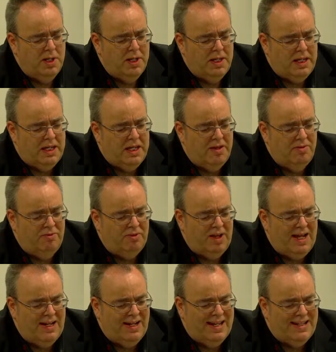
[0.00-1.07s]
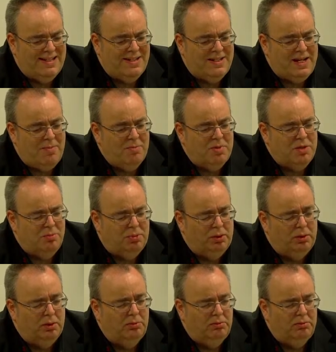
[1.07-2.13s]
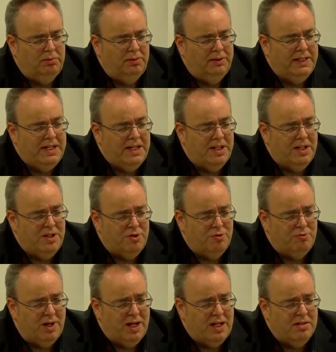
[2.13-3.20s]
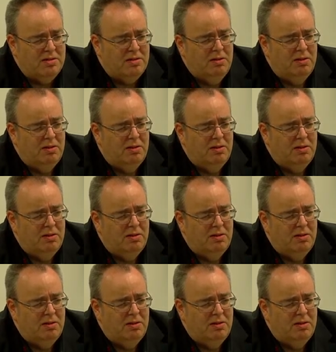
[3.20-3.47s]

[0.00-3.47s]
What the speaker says: give an acceptable leakage rate.